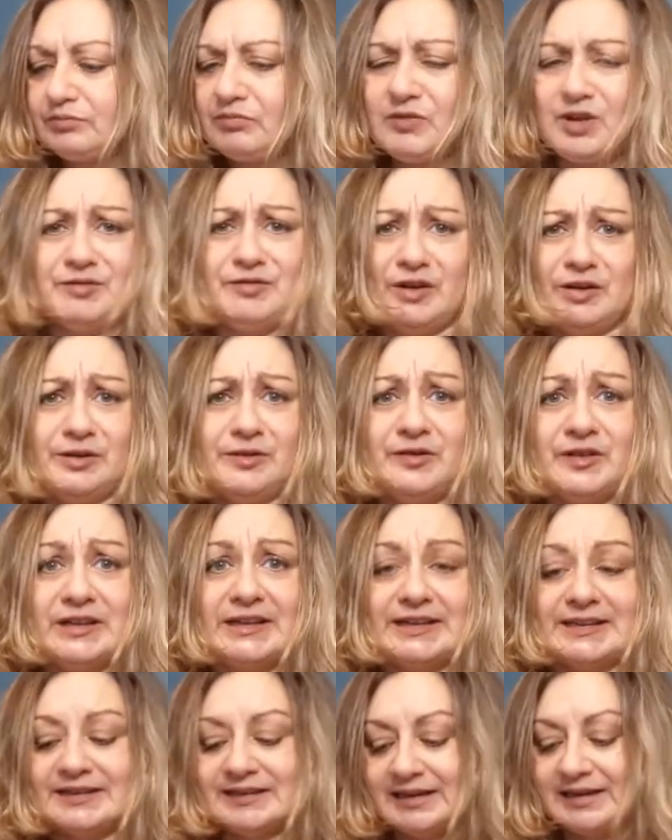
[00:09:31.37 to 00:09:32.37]
very
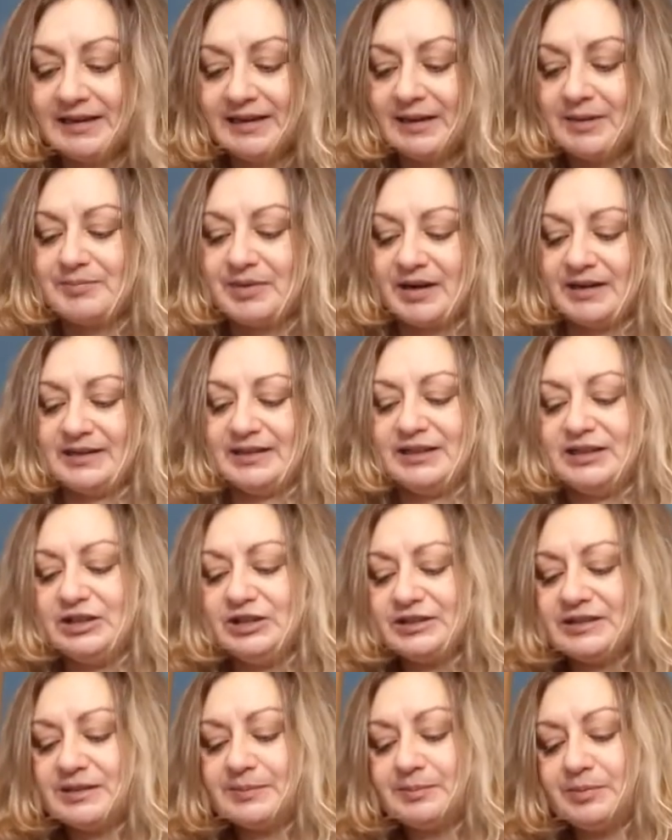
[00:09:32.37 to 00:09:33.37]
filling. But it
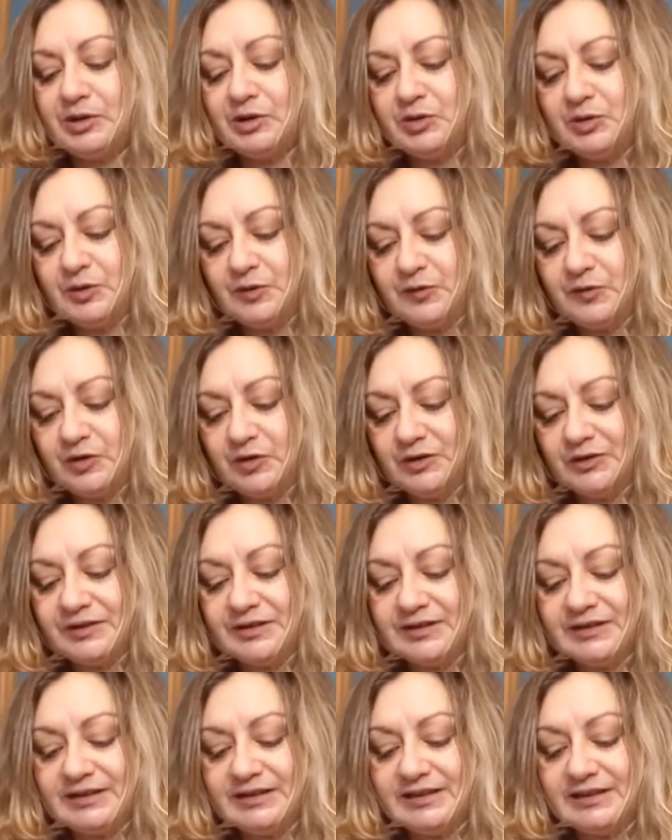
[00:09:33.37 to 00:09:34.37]
looks beautiful. The
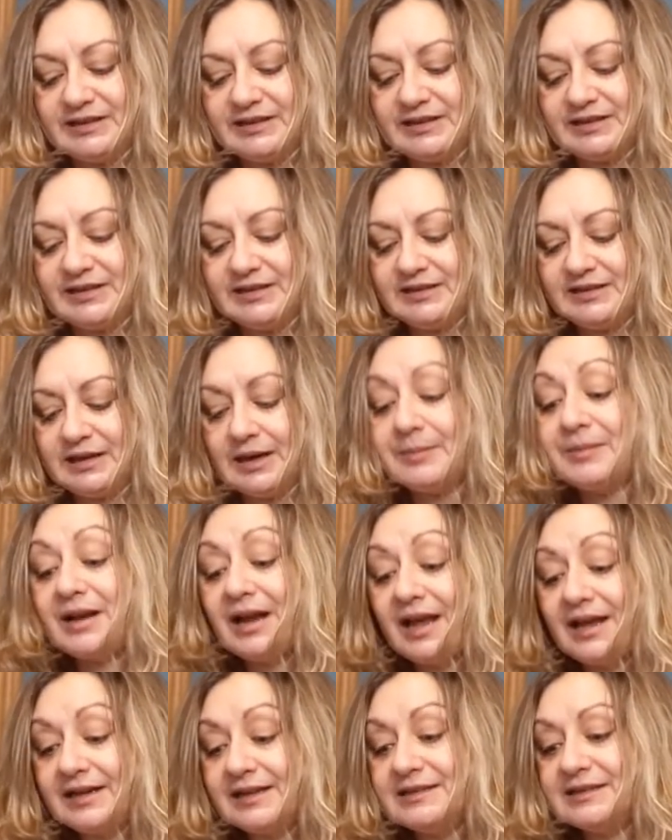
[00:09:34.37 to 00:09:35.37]
leek, I'm
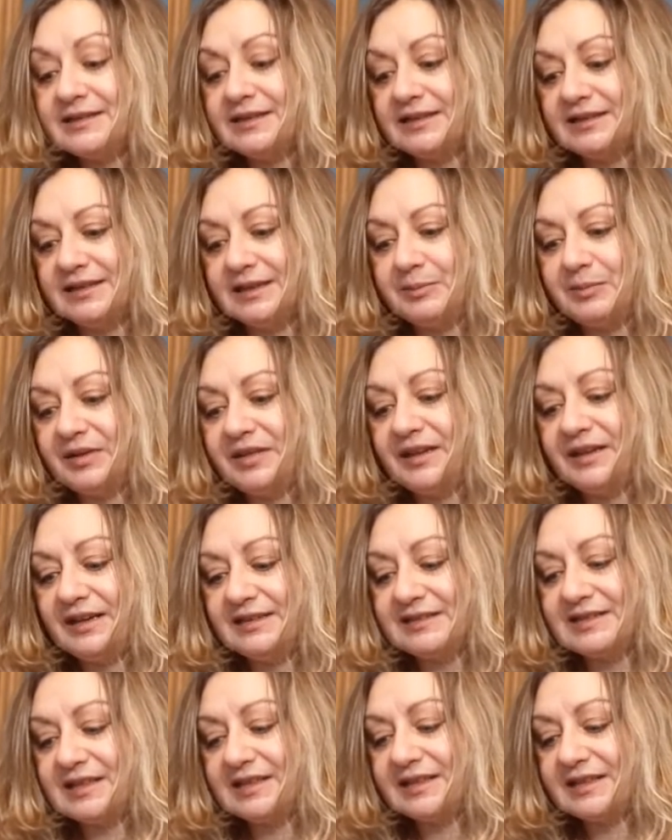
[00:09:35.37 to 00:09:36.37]
glad I did the leek, but then
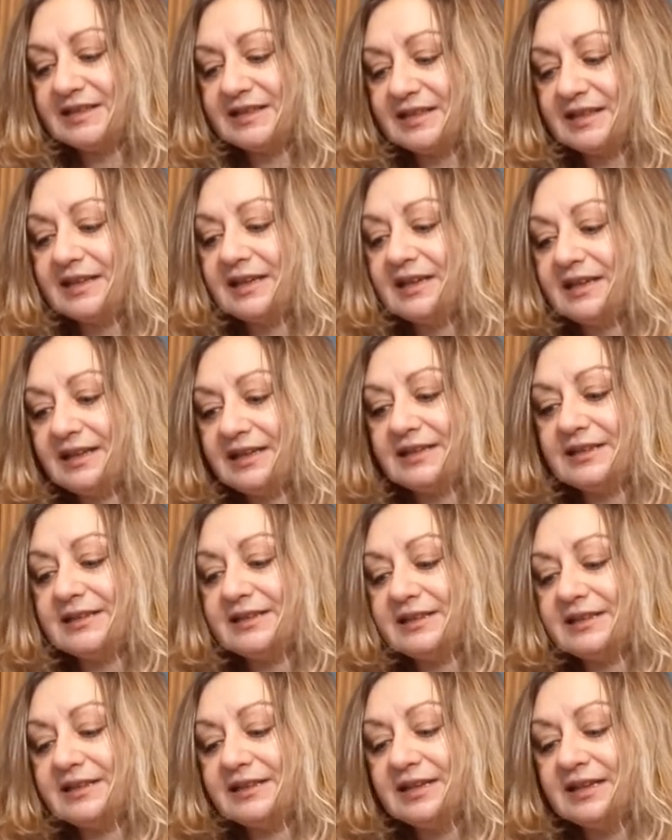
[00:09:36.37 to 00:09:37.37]
that's, like I said, I like
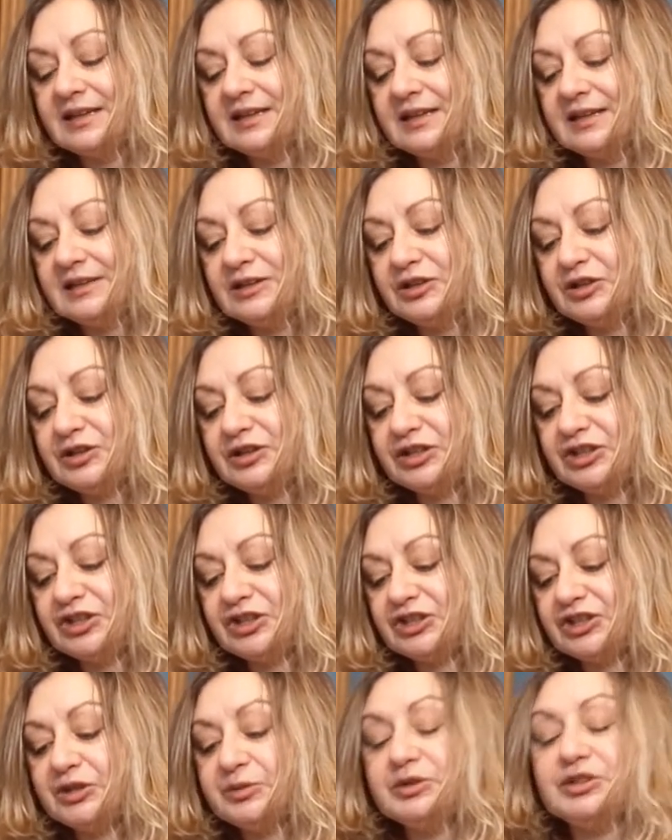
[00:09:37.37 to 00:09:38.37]
leek.
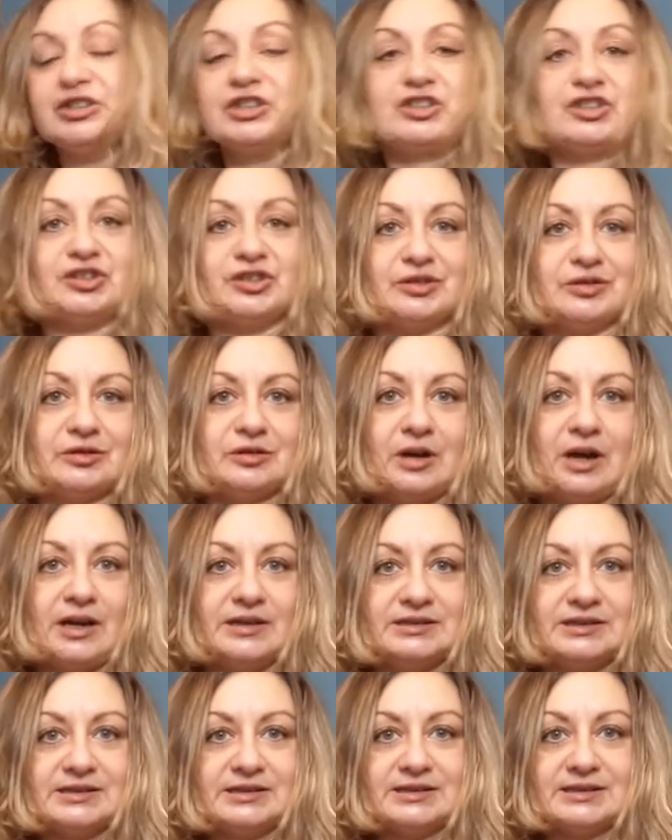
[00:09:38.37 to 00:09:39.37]
Traditionally, you would just do
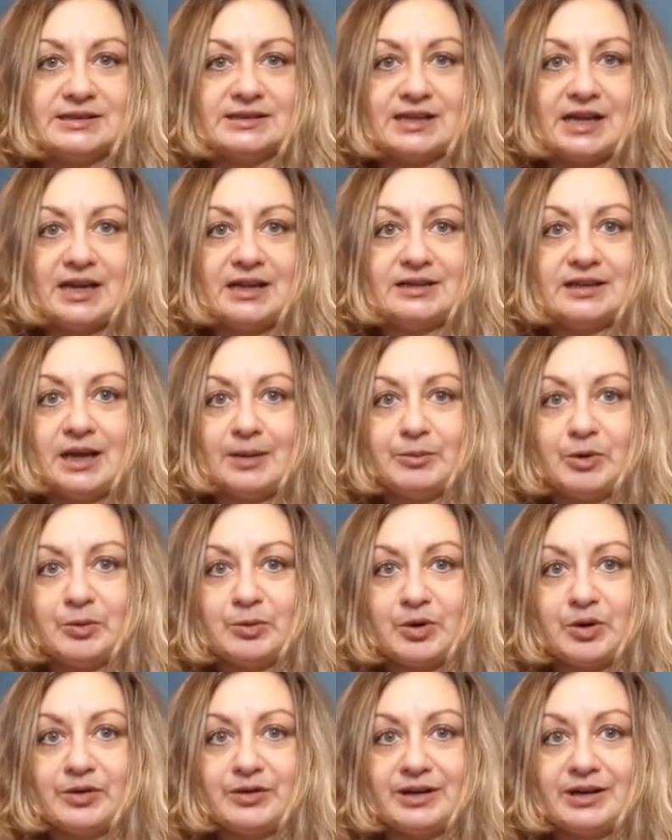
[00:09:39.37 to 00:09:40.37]
onions and
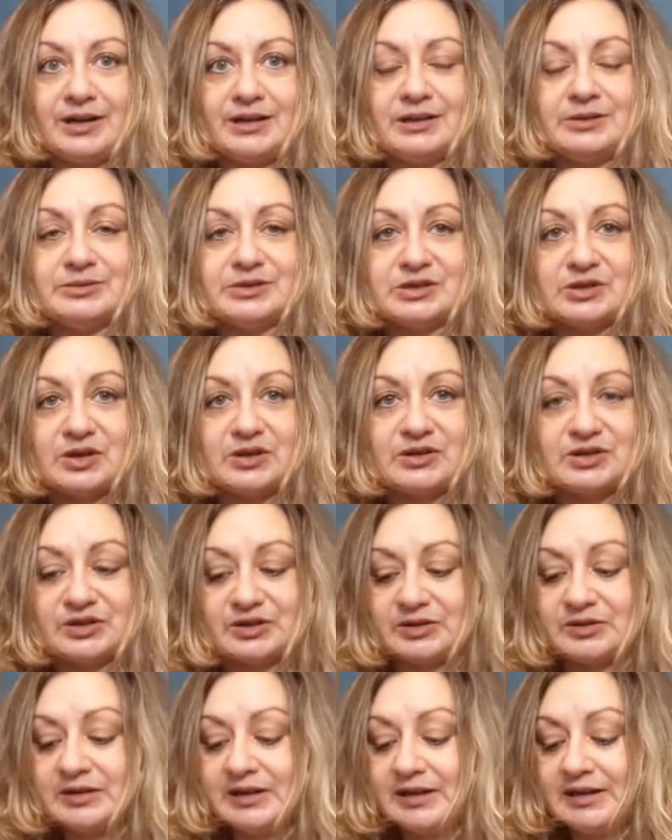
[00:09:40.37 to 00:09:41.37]
Amarone in the
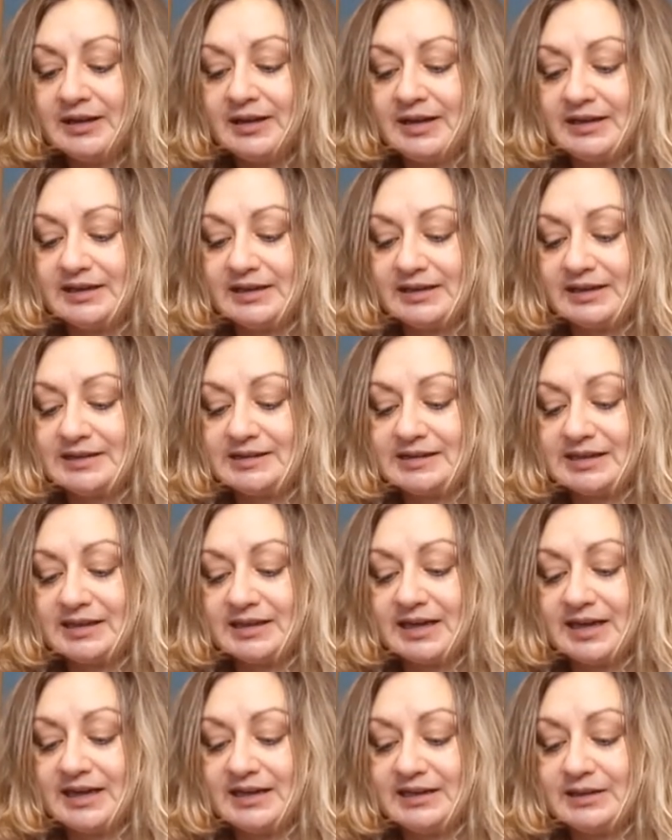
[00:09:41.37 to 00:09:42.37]
risotto. And like I said, I
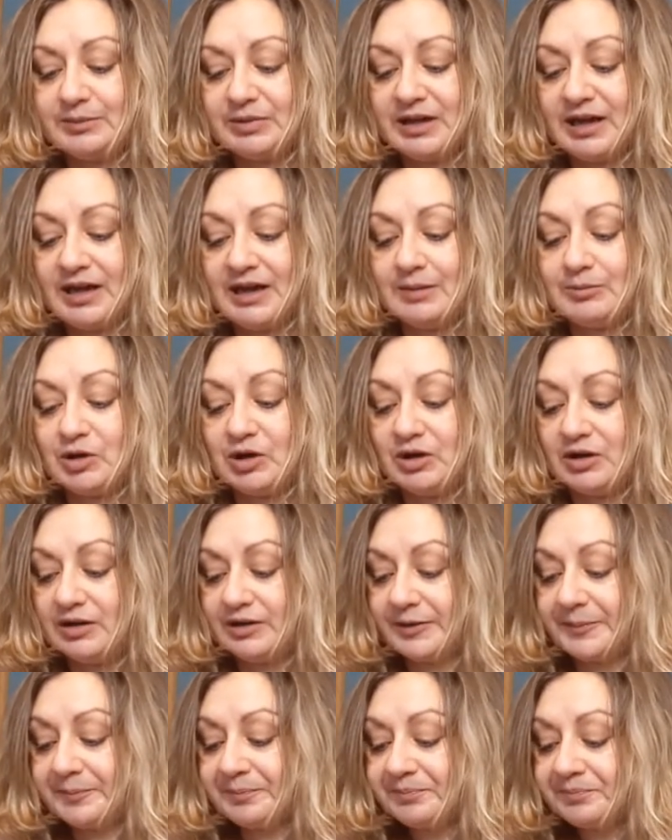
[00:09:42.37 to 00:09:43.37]
added a bit of ham
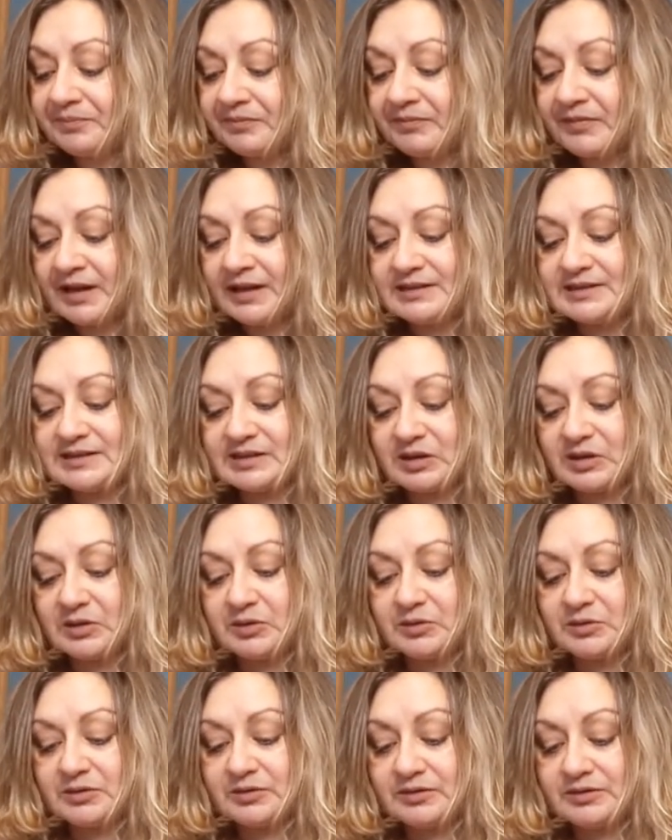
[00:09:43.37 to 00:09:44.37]
hock.
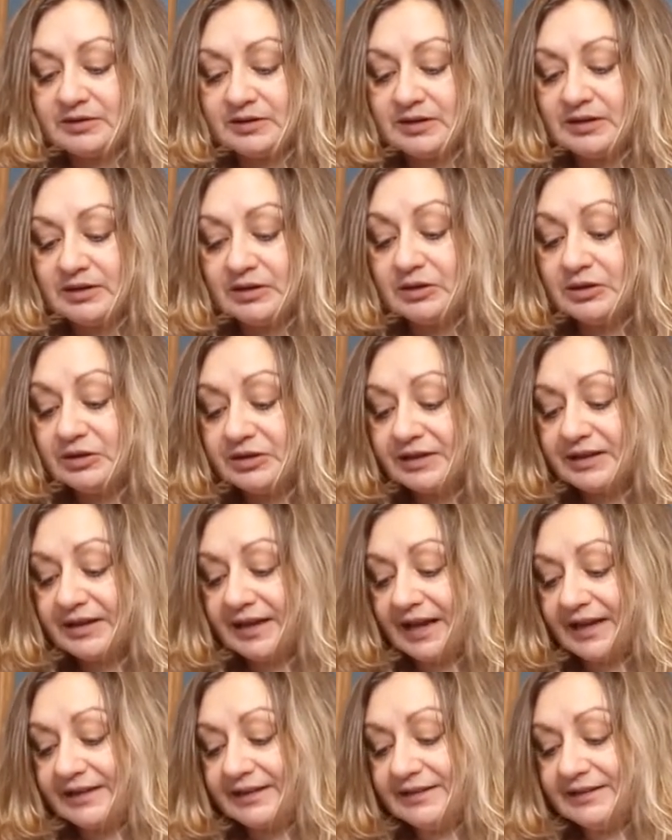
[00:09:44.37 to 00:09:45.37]
So looking
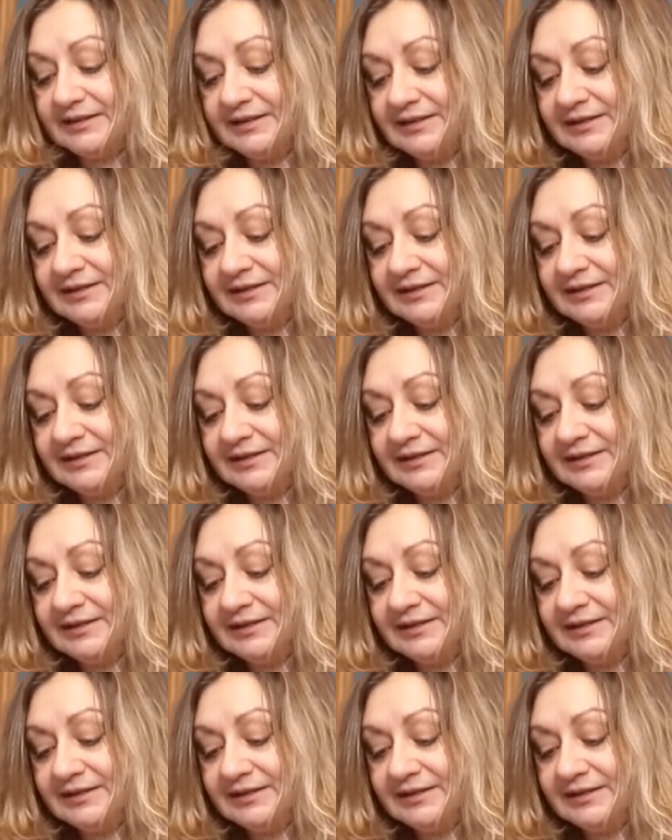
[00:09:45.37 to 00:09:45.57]
at it,